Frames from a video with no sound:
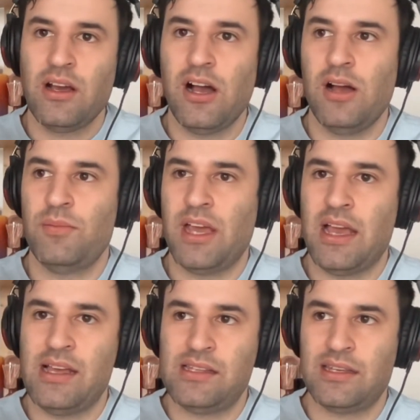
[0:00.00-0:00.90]

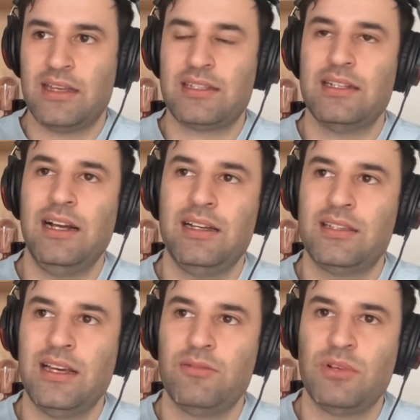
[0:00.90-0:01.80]
And it's not
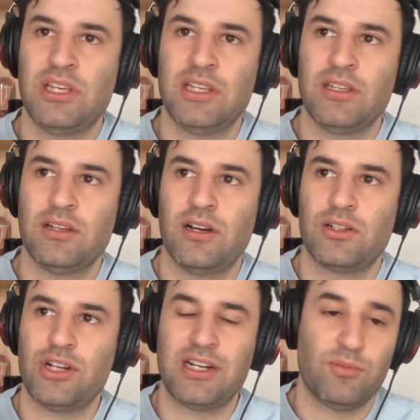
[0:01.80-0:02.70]
that we are
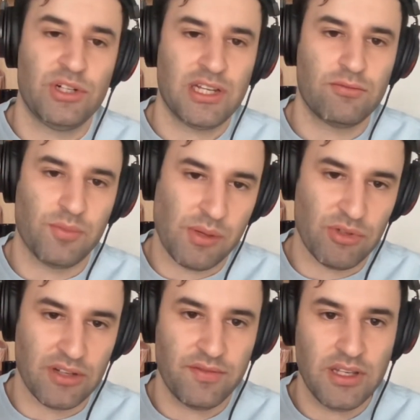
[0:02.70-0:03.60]
trying to predict what
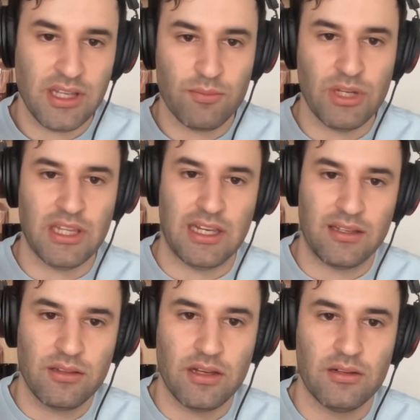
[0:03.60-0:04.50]
people are feeling, but like
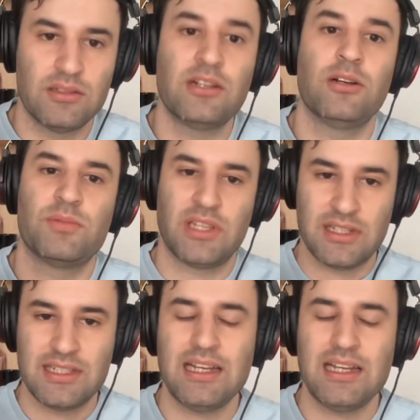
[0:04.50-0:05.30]
the terms, the